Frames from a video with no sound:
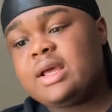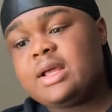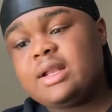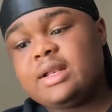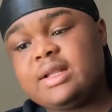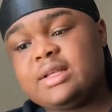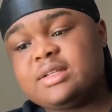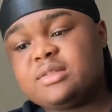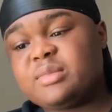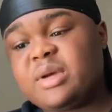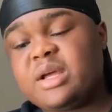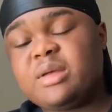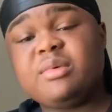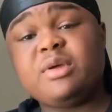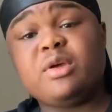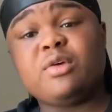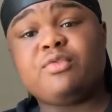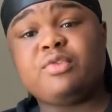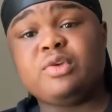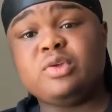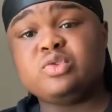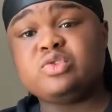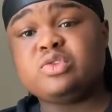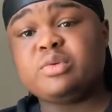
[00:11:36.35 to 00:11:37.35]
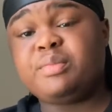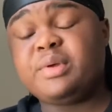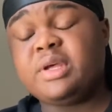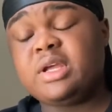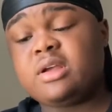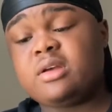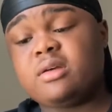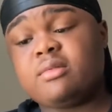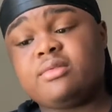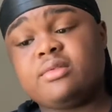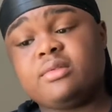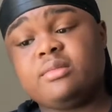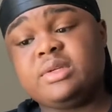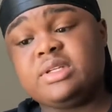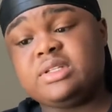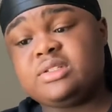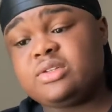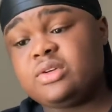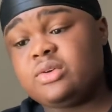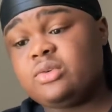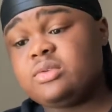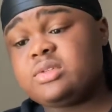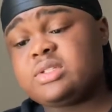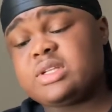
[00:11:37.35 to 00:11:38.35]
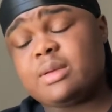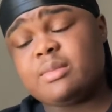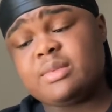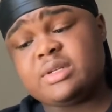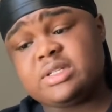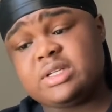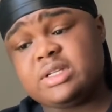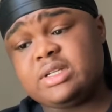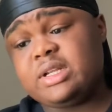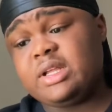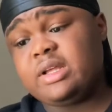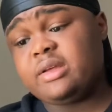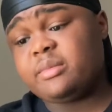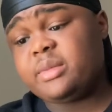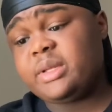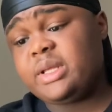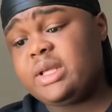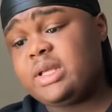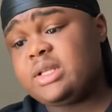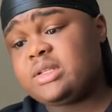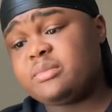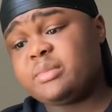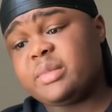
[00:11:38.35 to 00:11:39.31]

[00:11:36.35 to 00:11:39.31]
This might be a future pickup for me too, same as the DMPs.